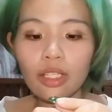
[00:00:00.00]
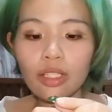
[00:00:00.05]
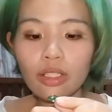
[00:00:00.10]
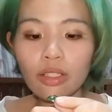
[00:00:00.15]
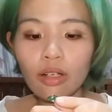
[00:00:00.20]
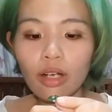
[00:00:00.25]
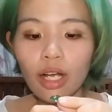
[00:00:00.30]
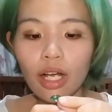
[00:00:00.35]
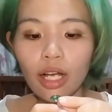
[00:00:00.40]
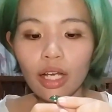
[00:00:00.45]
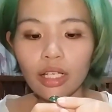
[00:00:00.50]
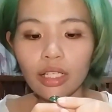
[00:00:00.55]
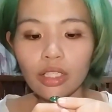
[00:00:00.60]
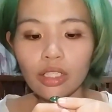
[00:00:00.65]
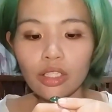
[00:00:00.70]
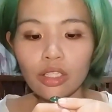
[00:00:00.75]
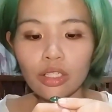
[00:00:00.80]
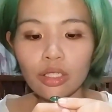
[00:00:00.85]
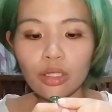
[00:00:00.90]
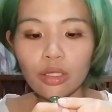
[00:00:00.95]
So I
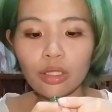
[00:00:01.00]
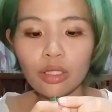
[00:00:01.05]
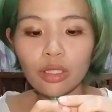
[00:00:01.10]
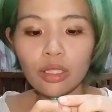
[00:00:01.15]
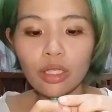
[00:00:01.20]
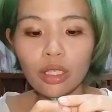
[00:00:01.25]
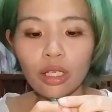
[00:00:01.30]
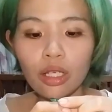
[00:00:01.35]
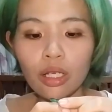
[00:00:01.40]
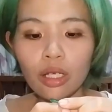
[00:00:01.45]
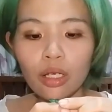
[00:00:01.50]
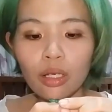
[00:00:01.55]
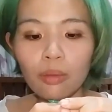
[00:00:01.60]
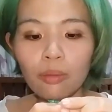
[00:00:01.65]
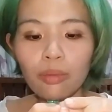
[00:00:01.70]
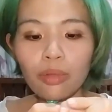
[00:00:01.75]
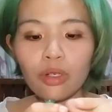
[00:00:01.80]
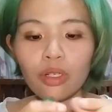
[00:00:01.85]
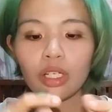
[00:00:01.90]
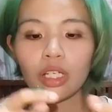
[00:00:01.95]
just
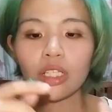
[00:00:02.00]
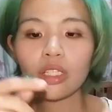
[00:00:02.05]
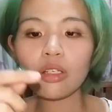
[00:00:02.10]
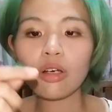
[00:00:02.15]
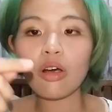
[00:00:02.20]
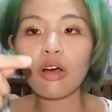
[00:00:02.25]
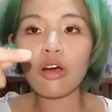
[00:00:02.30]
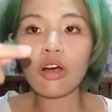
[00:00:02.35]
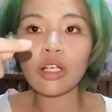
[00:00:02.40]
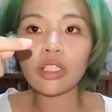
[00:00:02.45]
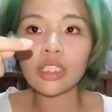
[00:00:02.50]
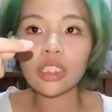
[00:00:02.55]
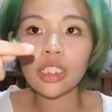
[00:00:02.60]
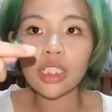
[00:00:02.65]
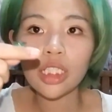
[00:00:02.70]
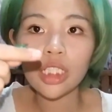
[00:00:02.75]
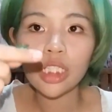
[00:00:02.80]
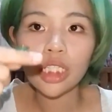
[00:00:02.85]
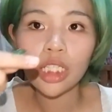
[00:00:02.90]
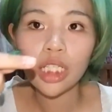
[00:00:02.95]
put it
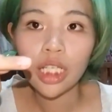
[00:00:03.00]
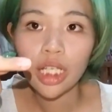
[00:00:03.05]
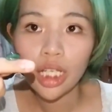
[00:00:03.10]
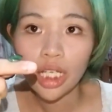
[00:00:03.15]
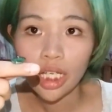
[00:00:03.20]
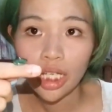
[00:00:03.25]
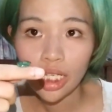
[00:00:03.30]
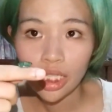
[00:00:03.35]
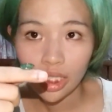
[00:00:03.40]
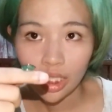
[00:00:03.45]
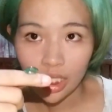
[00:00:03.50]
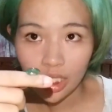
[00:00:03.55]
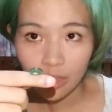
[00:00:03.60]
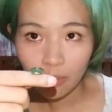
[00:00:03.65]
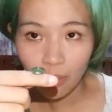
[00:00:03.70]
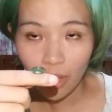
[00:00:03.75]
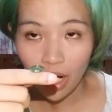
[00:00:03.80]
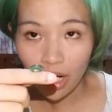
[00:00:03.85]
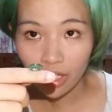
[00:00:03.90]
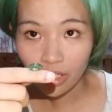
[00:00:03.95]
on this
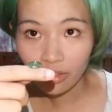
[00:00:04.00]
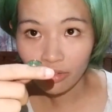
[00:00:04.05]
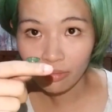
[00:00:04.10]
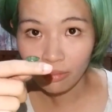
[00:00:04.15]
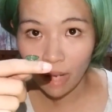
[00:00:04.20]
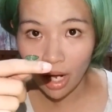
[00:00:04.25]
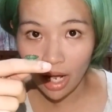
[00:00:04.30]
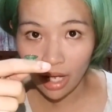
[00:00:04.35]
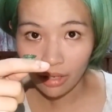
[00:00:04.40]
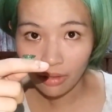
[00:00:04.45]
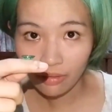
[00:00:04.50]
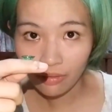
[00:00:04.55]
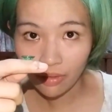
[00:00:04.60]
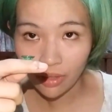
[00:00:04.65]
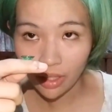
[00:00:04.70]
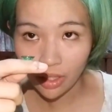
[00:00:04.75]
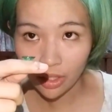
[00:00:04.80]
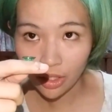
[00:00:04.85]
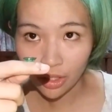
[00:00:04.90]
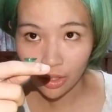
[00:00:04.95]
part of my
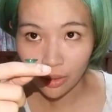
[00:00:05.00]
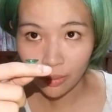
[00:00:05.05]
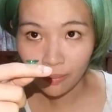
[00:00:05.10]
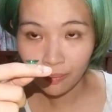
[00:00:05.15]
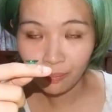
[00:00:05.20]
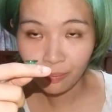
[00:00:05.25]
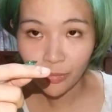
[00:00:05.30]
finger.